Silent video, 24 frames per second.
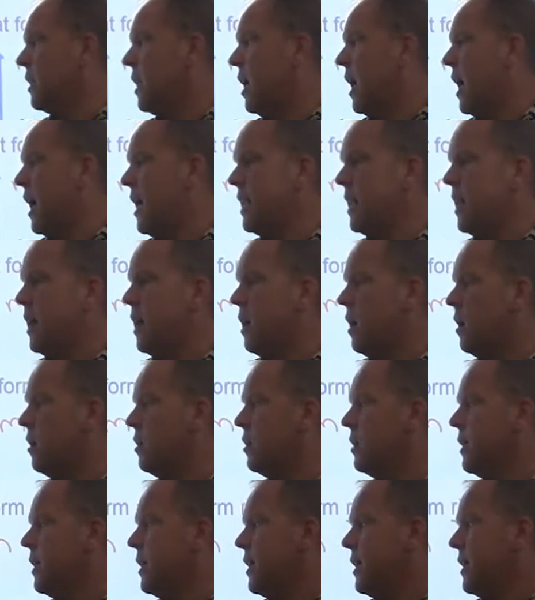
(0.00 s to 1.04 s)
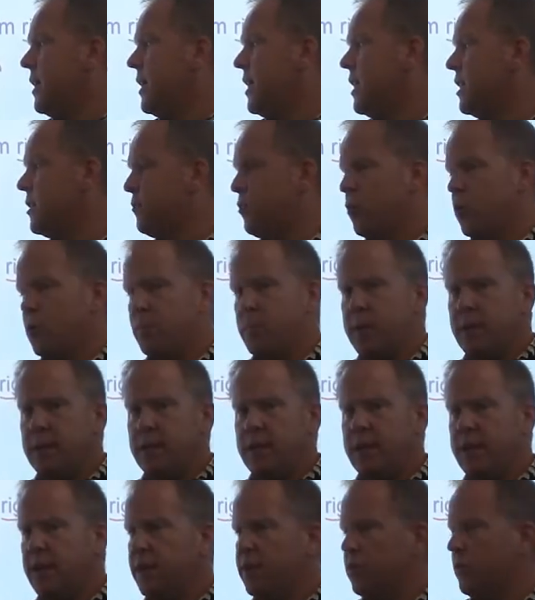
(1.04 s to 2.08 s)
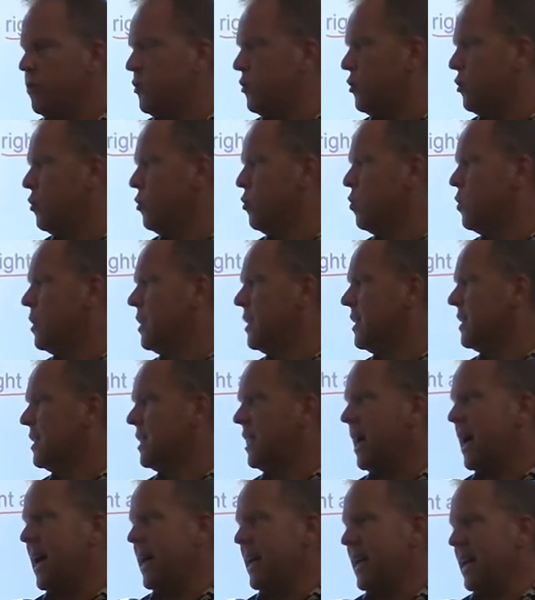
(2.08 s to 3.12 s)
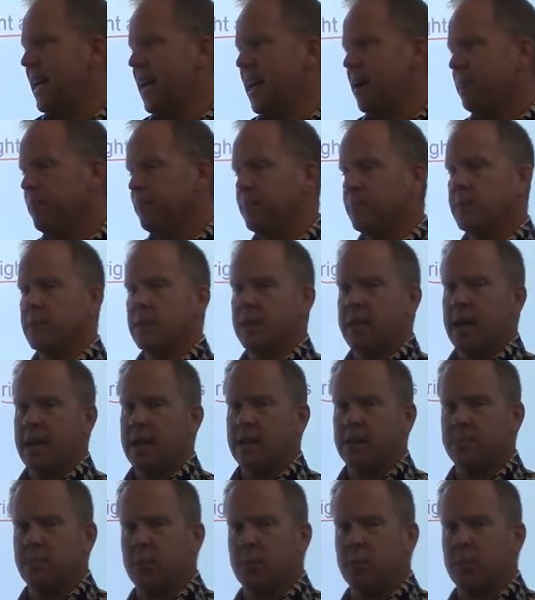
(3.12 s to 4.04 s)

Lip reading: line L is perpendicular to line M. That is